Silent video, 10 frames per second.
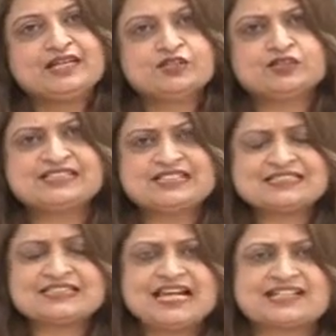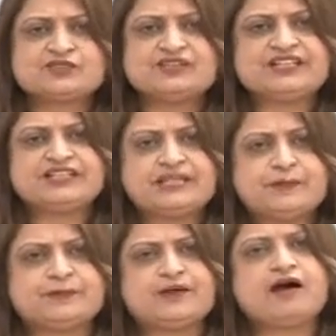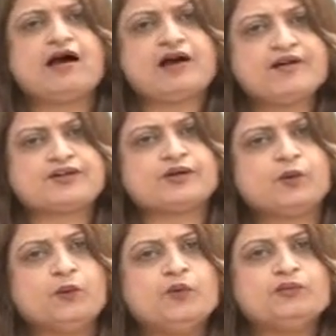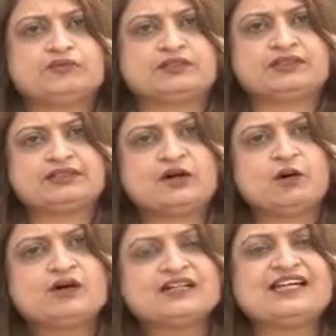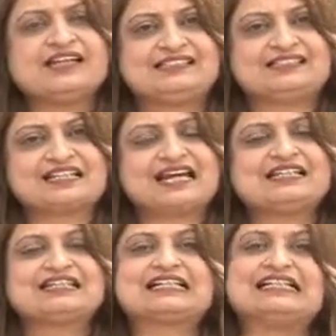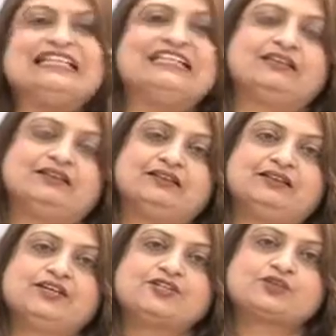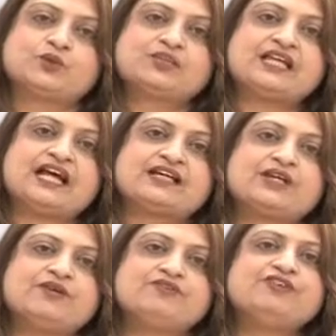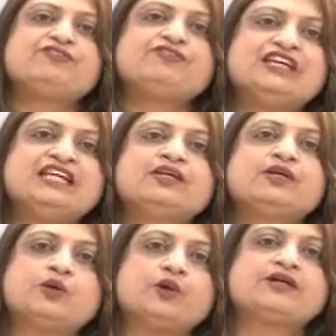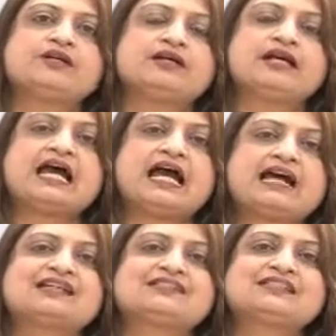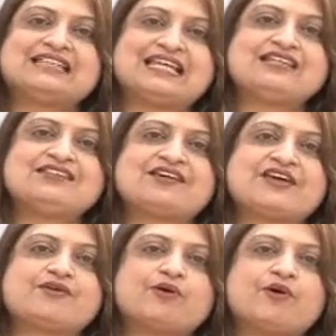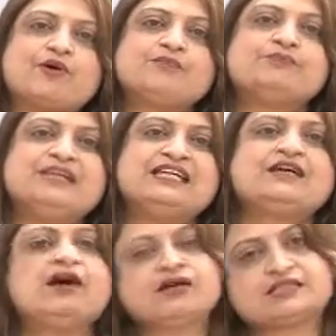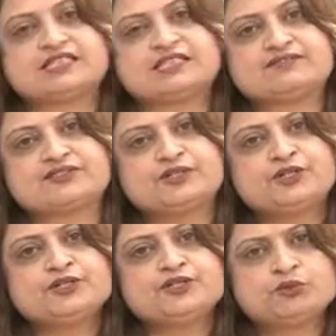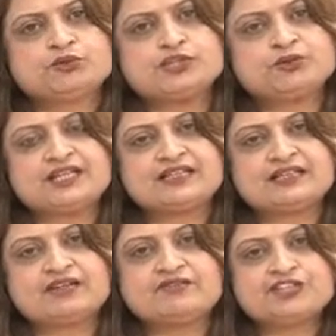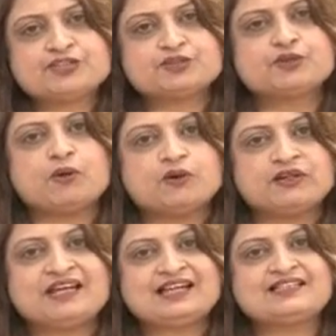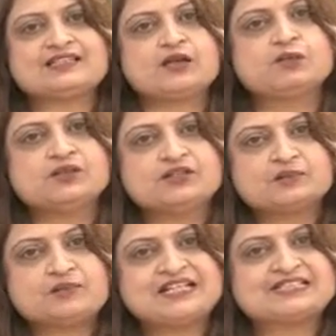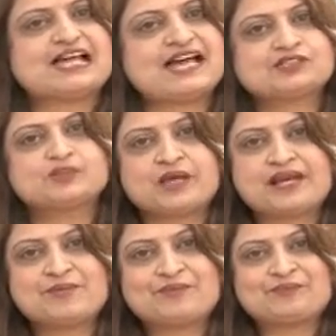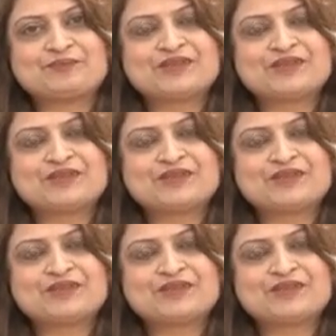So just as we keep our home organized and clean so that we feel good at staying there or being ourselves, don't you think that we should organize our workplace as well,